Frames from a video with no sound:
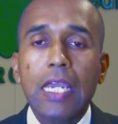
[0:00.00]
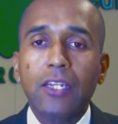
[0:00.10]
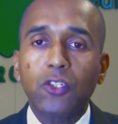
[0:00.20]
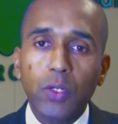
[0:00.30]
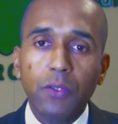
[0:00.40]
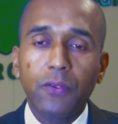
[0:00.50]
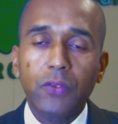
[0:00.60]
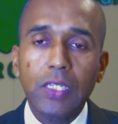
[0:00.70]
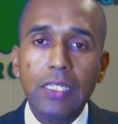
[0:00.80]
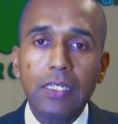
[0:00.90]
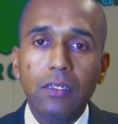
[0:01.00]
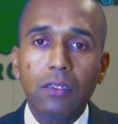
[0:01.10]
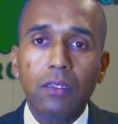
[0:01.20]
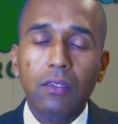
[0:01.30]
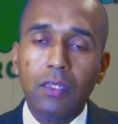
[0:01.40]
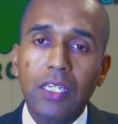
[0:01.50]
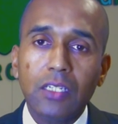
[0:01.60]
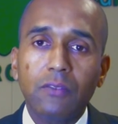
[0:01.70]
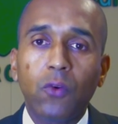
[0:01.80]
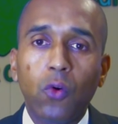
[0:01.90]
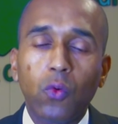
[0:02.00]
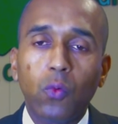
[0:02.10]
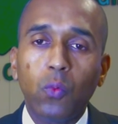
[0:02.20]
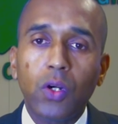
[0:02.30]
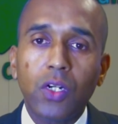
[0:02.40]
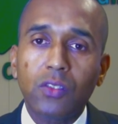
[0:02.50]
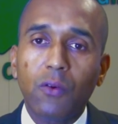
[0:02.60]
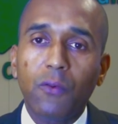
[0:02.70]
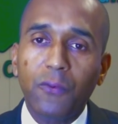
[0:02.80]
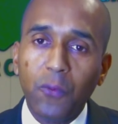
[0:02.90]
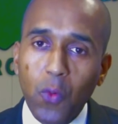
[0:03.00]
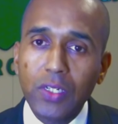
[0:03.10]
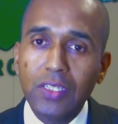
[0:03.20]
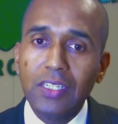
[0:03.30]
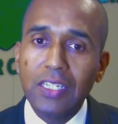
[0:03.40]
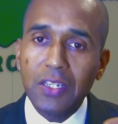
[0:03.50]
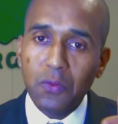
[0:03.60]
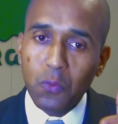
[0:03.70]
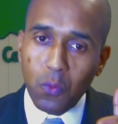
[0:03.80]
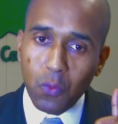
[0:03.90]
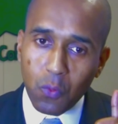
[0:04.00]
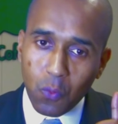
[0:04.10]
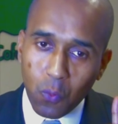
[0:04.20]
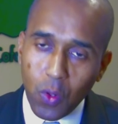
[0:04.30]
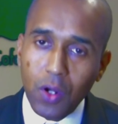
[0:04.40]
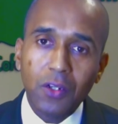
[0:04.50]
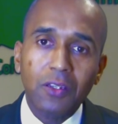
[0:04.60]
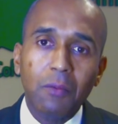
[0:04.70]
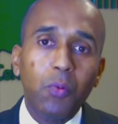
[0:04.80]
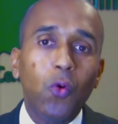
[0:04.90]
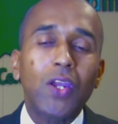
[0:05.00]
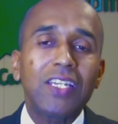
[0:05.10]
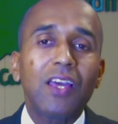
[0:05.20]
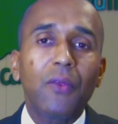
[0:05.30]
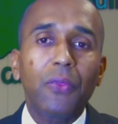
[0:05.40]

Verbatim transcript: In 2015, the yes vote was 41.3%.